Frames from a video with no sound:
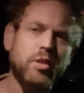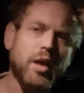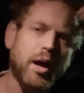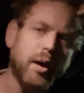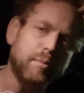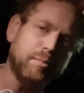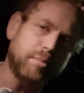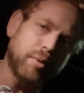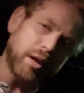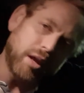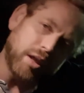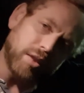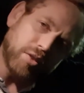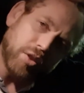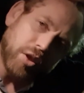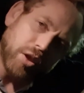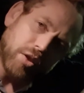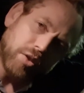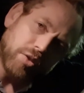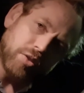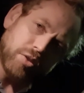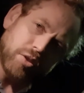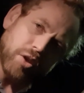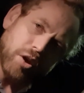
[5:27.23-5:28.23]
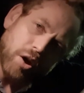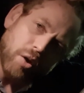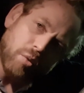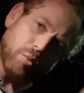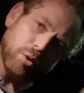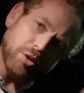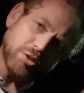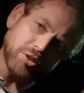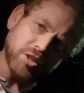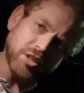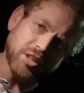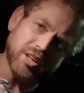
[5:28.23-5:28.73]
that bit that I
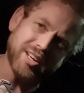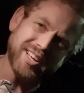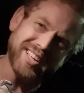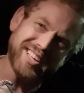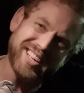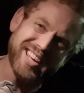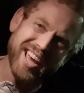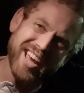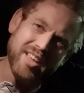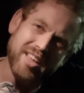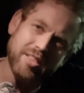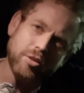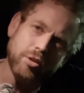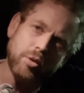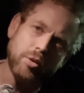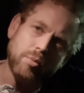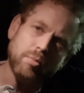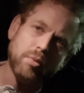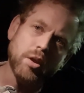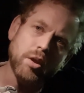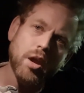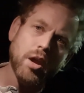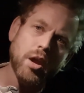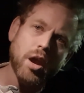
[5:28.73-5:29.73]
wasn't going to get them.